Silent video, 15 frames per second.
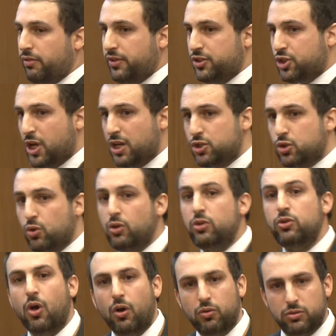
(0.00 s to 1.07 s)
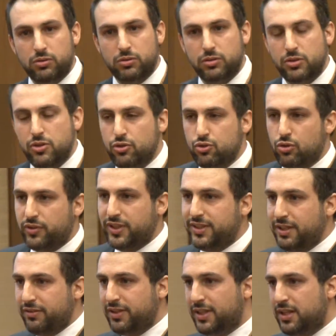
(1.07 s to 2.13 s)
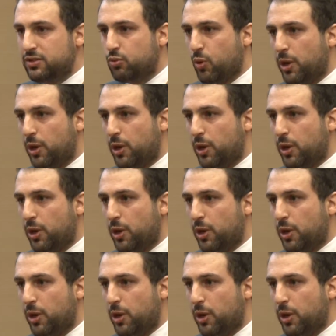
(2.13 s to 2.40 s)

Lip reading: The judge ruled no. So the dividends